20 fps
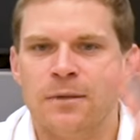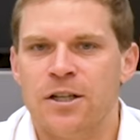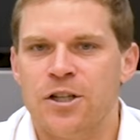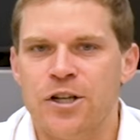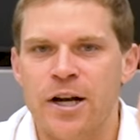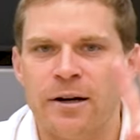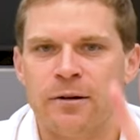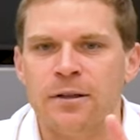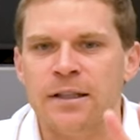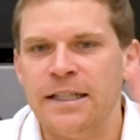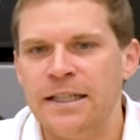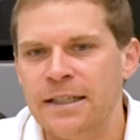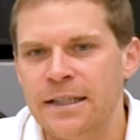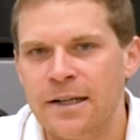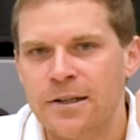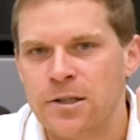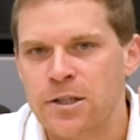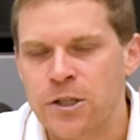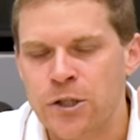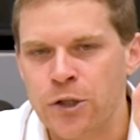Generally,
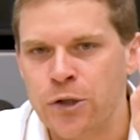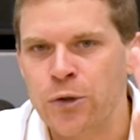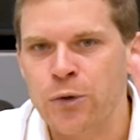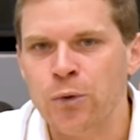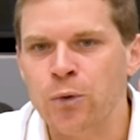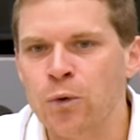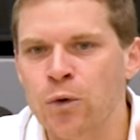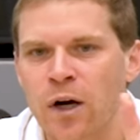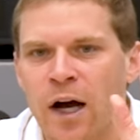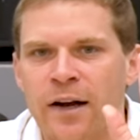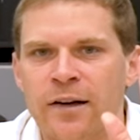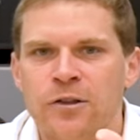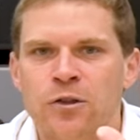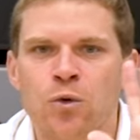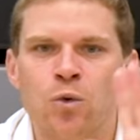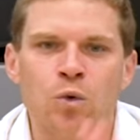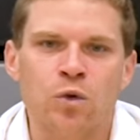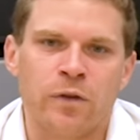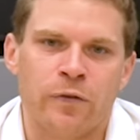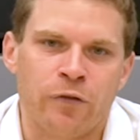there's two kind of
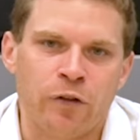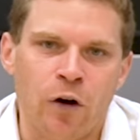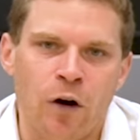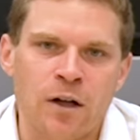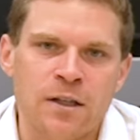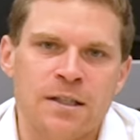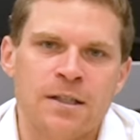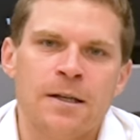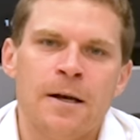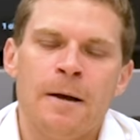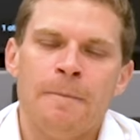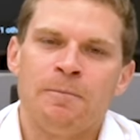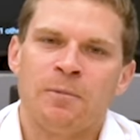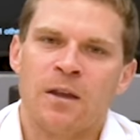schools of thoughts.